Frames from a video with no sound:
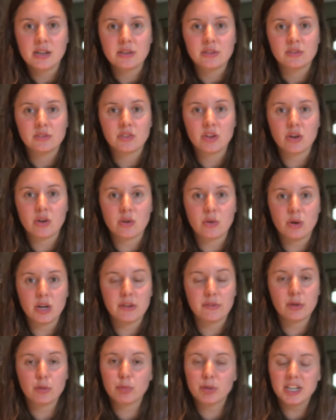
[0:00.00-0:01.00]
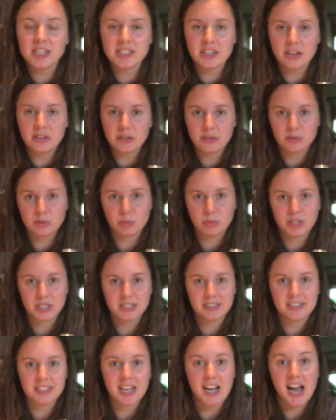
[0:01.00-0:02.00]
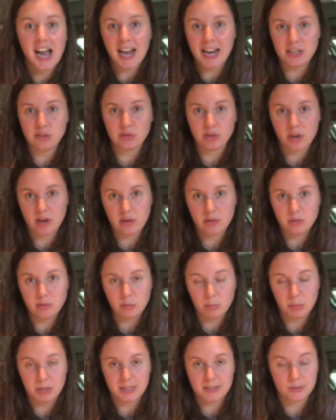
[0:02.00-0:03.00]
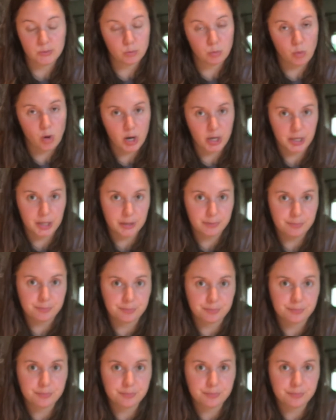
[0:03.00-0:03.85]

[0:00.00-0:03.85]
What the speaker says: So if we break down those words, hydro means water.